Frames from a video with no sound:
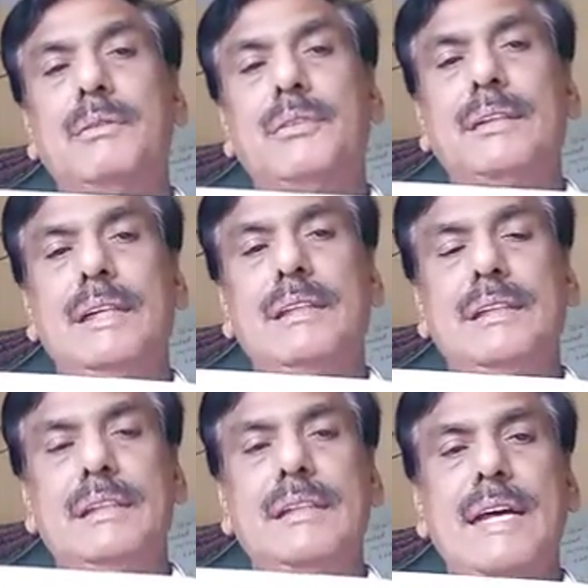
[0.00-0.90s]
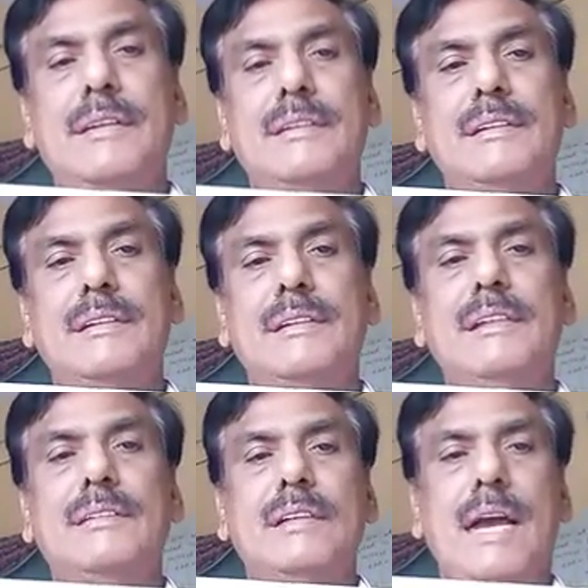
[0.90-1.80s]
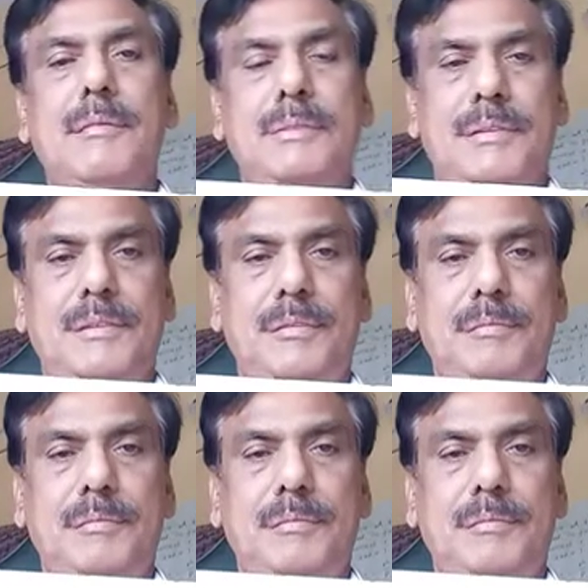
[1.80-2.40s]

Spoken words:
change its direction 6 times.